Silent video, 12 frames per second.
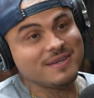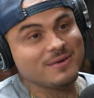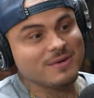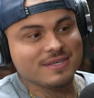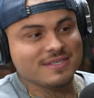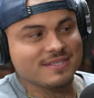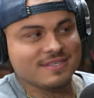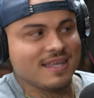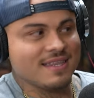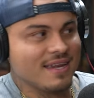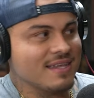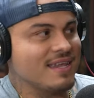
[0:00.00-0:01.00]
You know, because
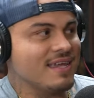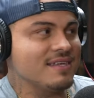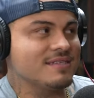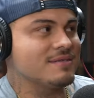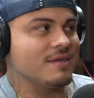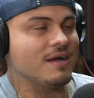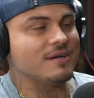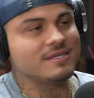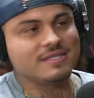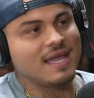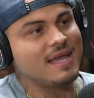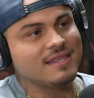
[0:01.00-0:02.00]
at the end of the day, yeah.
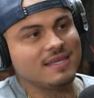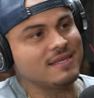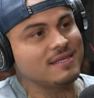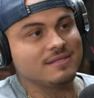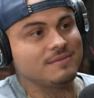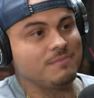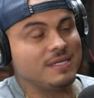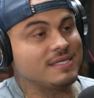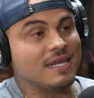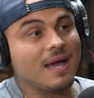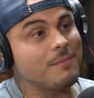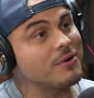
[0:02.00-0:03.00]
understanding wow. means
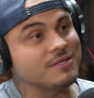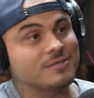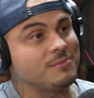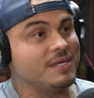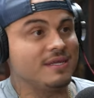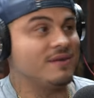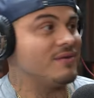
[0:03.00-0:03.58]
a lot more to me. You